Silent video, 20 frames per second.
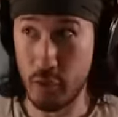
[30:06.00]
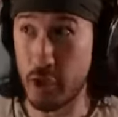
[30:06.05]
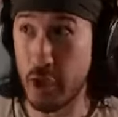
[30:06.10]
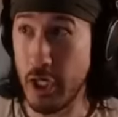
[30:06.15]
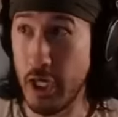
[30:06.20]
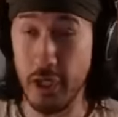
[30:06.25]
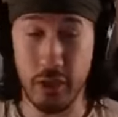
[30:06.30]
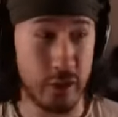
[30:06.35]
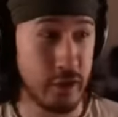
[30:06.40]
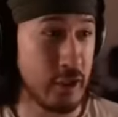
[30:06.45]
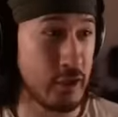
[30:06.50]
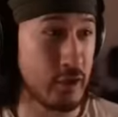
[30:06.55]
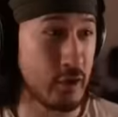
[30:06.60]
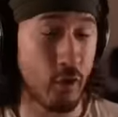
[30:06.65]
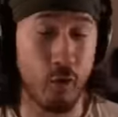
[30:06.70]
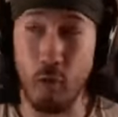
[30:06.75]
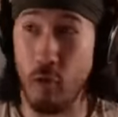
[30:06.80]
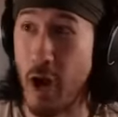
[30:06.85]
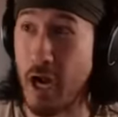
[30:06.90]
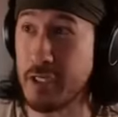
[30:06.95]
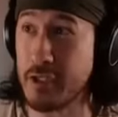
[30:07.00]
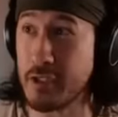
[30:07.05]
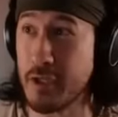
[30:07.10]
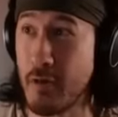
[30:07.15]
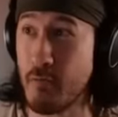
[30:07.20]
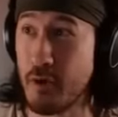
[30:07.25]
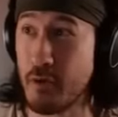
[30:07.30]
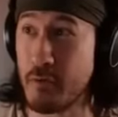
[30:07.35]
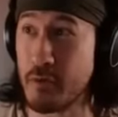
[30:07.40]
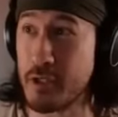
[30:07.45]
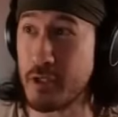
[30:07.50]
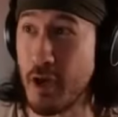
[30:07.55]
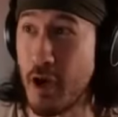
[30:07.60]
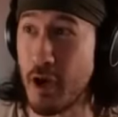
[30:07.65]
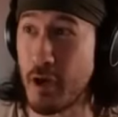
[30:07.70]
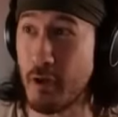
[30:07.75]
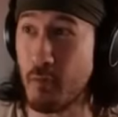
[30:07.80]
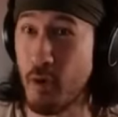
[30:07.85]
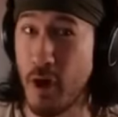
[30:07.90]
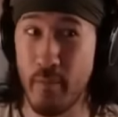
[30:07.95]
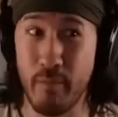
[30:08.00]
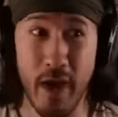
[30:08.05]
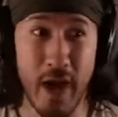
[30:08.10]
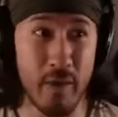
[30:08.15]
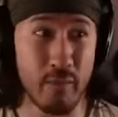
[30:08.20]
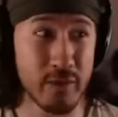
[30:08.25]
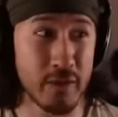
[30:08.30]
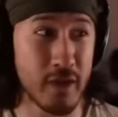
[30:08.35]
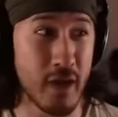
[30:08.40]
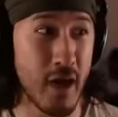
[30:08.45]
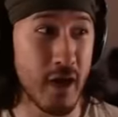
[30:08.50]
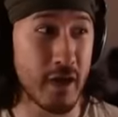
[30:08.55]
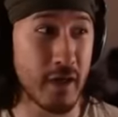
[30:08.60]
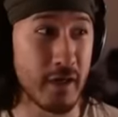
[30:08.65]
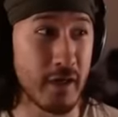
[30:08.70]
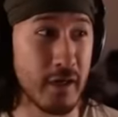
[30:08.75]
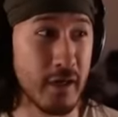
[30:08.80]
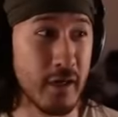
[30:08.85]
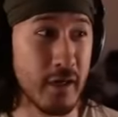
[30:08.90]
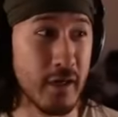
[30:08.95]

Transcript: me. Jesus Christ! Someone was talking while Bob was talking.